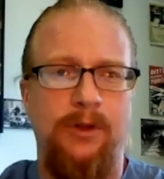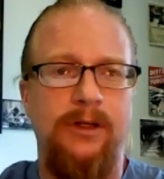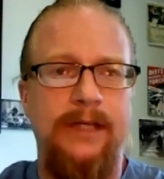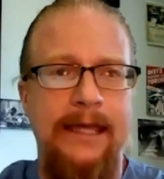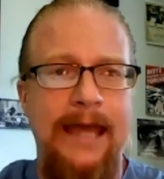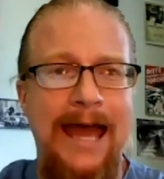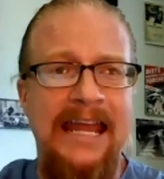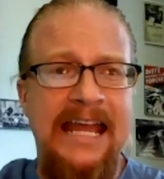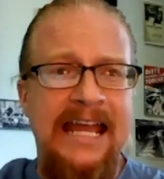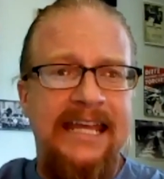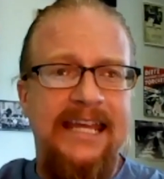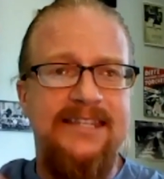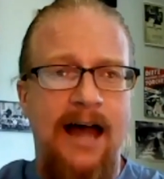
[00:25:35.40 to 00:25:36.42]
looking at,
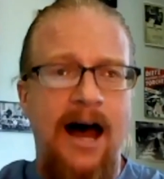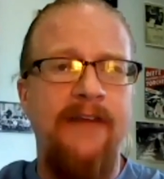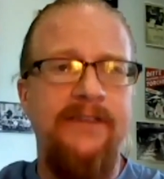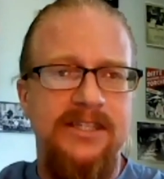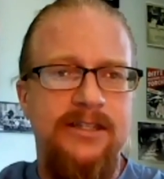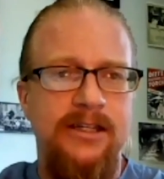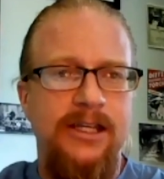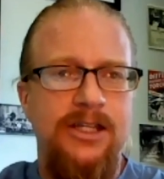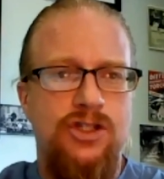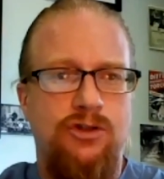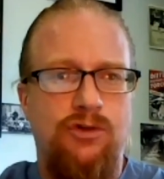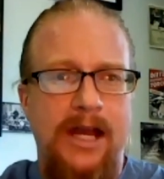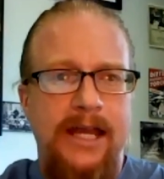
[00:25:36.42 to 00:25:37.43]
is on the city's
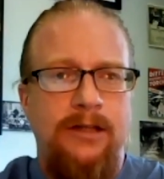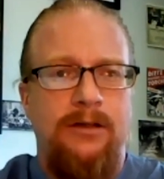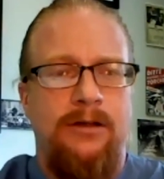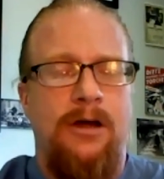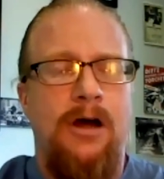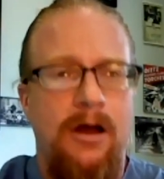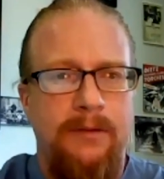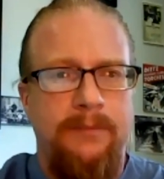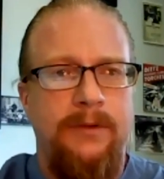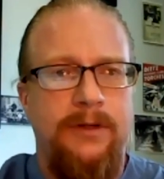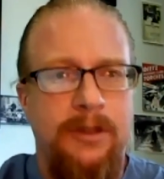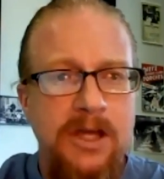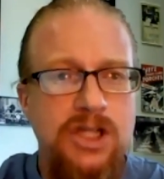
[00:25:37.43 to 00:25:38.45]
grade uh,
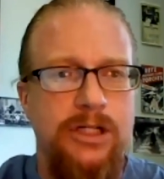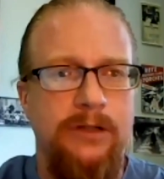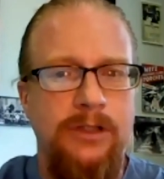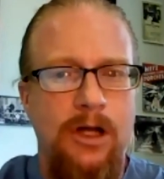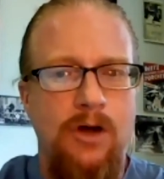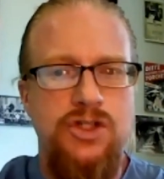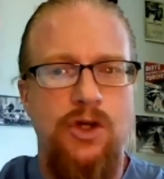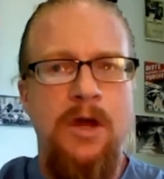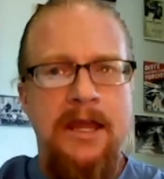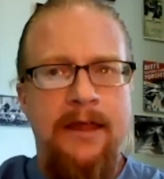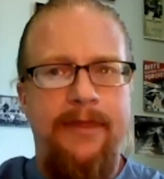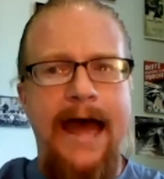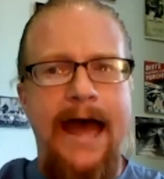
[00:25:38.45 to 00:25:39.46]
commission. You know, so
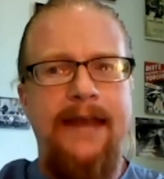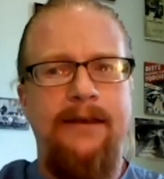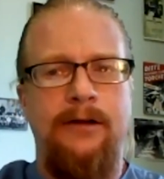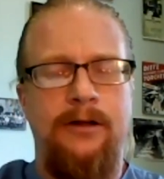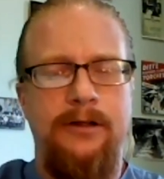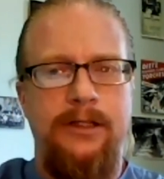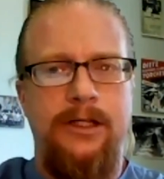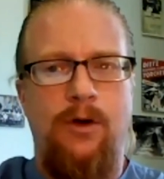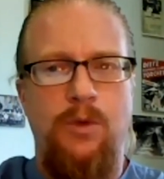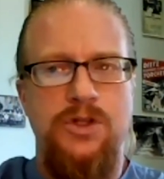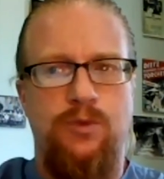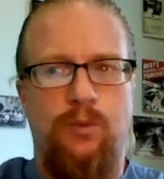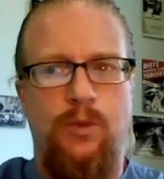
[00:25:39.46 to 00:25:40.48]
that uh, you know
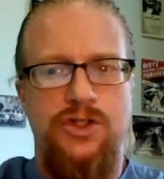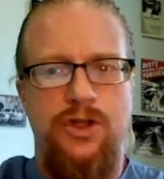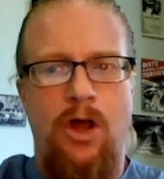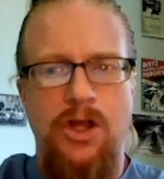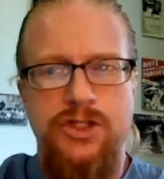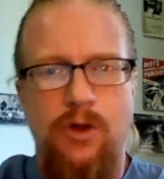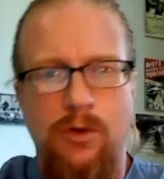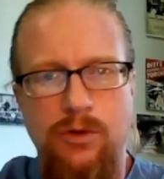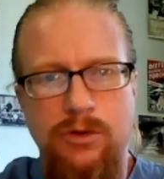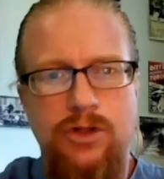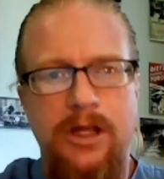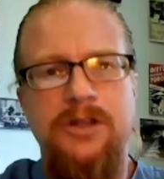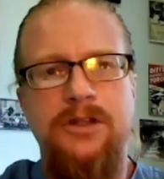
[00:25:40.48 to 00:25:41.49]
was was also
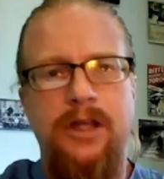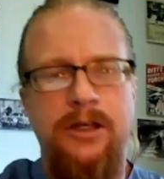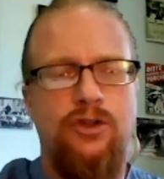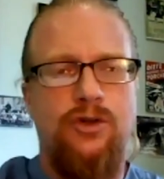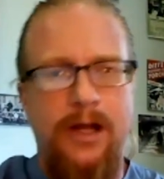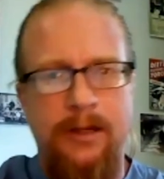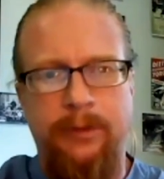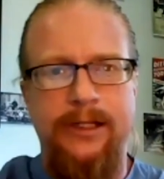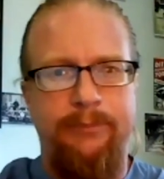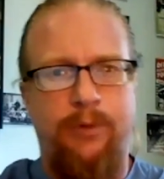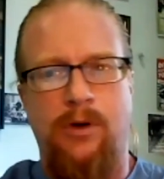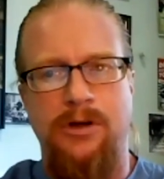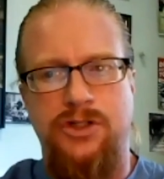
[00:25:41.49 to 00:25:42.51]
incredibly
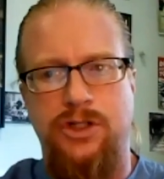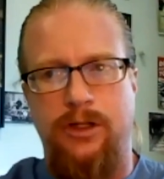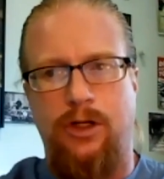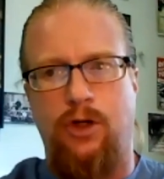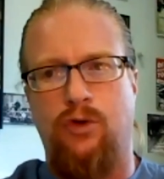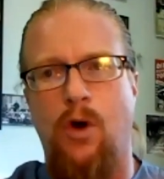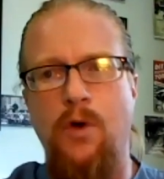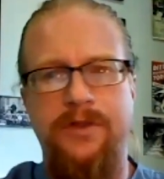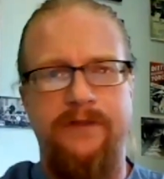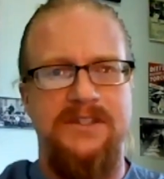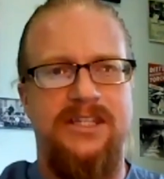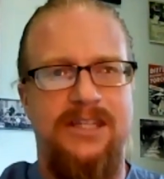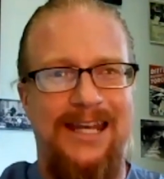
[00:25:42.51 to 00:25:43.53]
important to the growth of
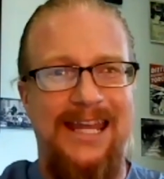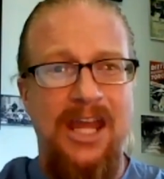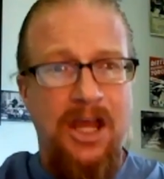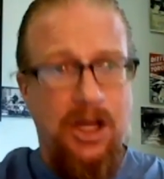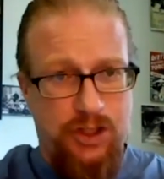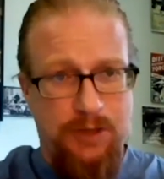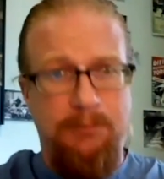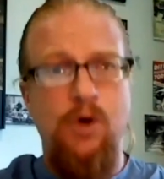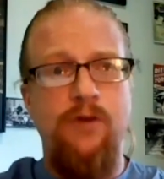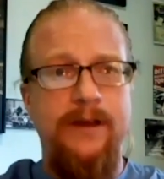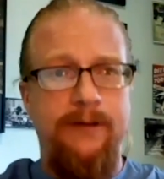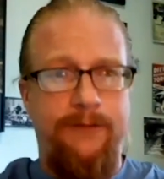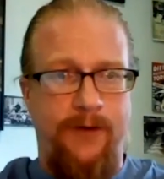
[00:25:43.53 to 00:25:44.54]
the city, to
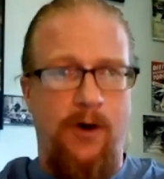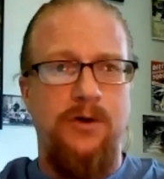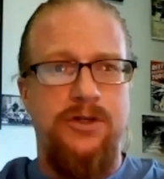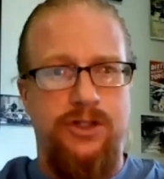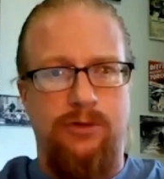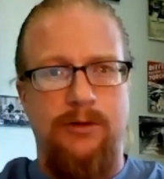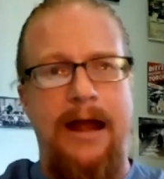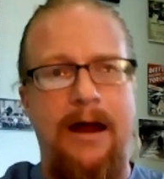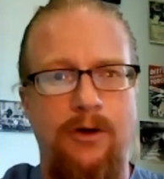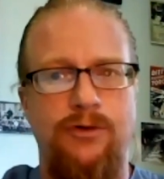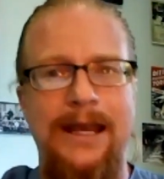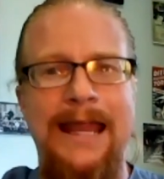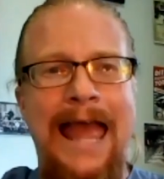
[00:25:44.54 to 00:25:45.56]
moving folks
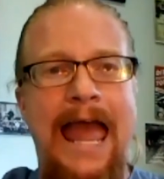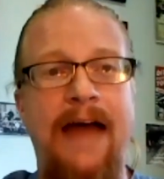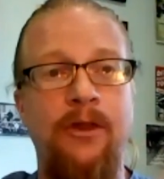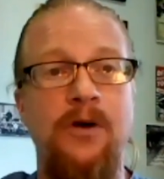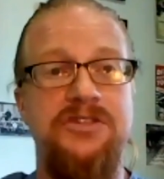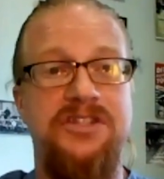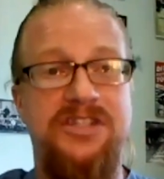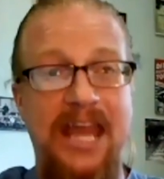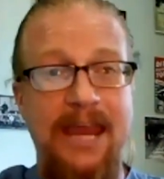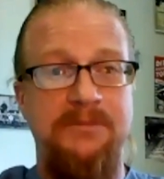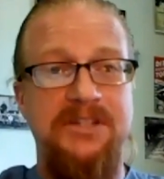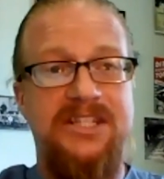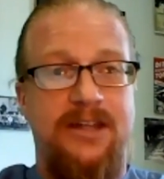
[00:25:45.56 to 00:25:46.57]
around, right? And those
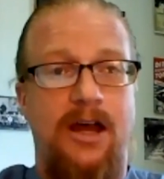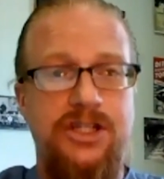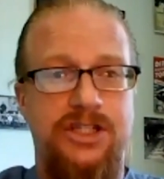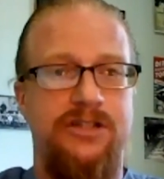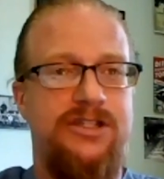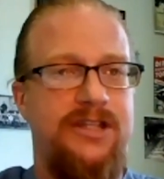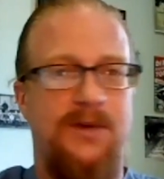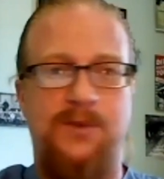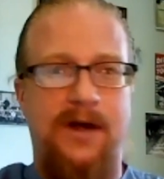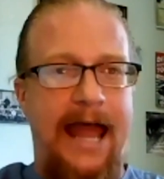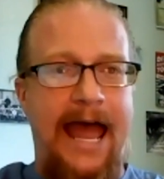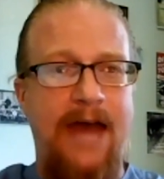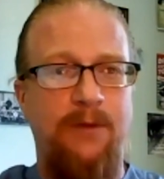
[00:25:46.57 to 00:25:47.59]
same discussions that were
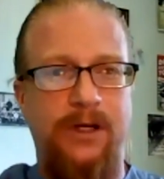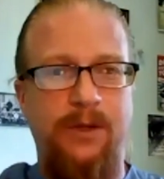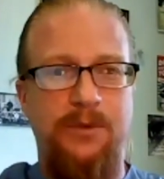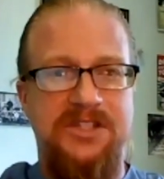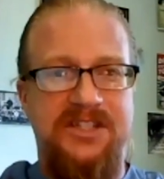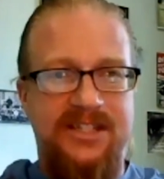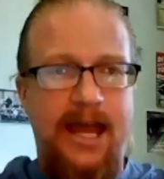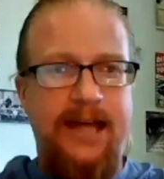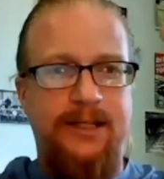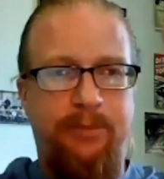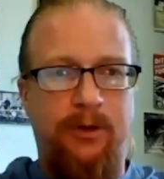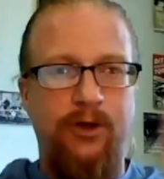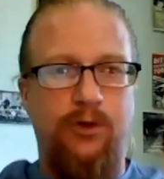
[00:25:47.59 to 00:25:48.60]
had when it was decided
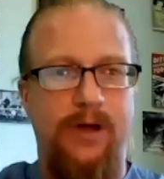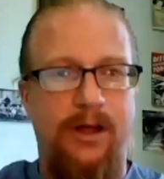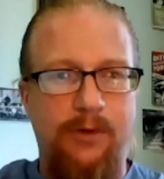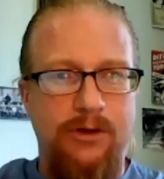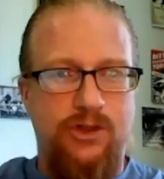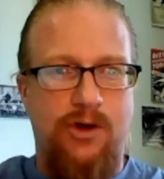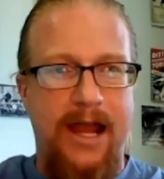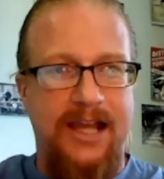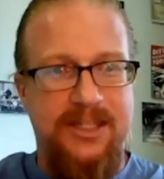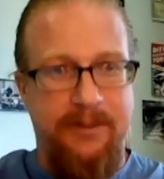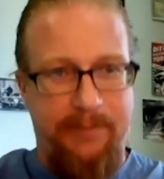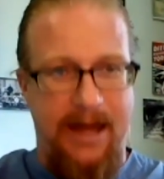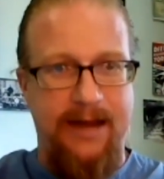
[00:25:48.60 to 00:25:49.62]
to pull the railroad tracks
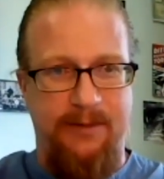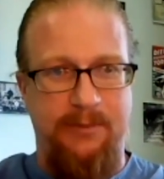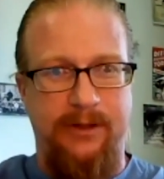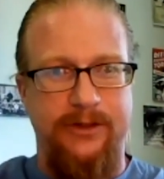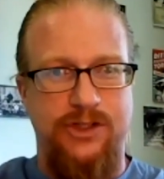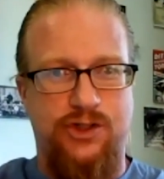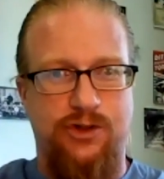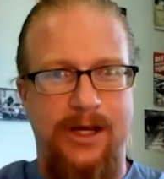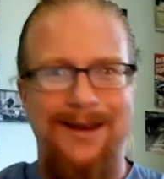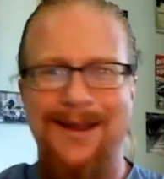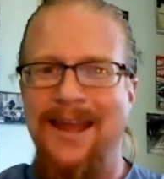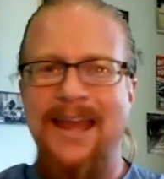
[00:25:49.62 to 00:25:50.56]
up out of the middle of the street,